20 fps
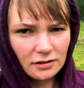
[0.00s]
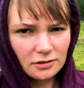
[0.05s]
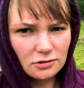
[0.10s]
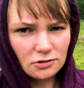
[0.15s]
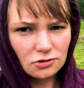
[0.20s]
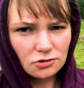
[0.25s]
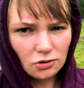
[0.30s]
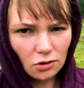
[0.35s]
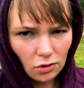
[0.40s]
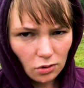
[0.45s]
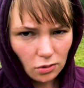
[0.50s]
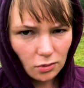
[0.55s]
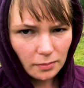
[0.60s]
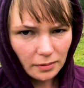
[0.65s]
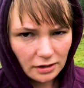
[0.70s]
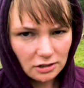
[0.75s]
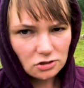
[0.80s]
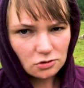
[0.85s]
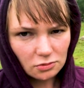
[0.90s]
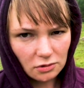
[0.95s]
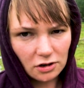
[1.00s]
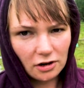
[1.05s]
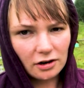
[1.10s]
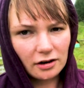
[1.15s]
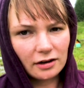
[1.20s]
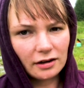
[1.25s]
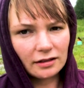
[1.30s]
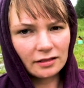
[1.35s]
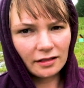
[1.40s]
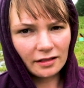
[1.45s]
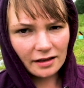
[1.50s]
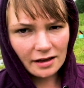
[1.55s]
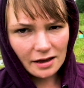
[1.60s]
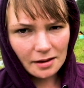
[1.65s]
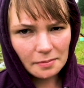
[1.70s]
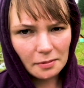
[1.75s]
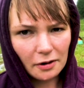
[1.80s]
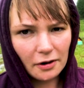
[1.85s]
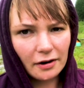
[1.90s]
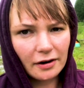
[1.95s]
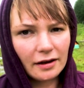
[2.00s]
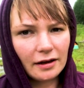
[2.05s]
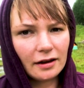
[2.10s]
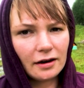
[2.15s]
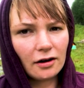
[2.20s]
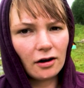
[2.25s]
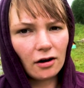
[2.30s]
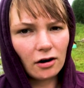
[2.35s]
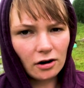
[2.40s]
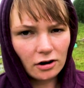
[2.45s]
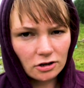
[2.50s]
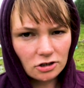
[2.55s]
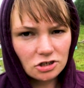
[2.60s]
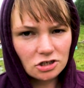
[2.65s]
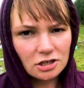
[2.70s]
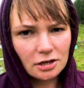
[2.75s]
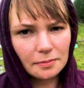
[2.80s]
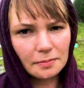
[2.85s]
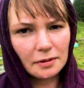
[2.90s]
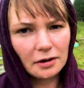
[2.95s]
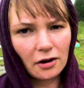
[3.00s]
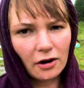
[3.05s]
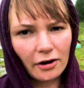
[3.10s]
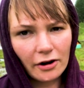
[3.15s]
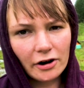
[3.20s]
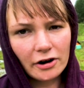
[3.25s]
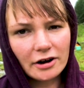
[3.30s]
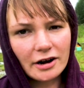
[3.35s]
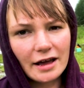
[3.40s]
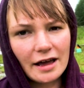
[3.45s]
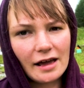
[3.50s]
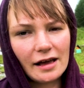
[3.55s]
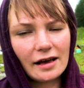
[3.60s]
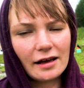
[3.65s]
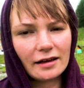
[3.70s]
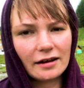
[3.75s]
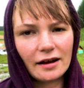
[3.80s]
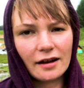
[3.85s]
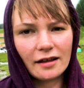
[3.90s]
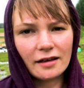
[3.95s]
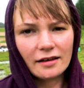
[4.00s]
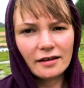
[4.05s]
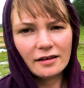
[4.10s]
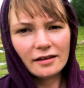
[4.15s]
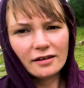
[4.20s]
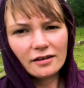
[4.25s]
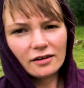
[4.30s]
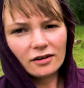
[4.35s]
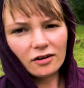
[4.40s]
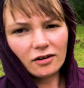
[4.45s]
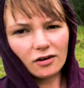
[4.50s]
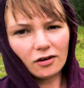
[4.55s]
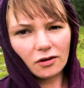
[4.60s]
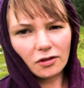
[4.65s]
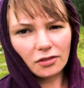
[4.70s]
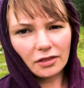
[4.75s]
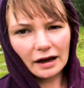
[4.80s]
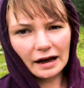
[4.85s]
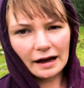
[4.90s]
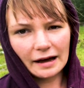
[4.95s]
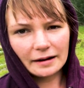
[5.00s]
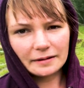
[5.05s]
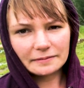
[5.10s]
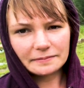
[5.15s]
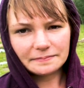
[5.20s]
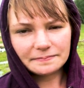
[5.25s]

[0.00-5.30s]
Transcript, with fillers: So much work and labor and hardship and heartache and all that.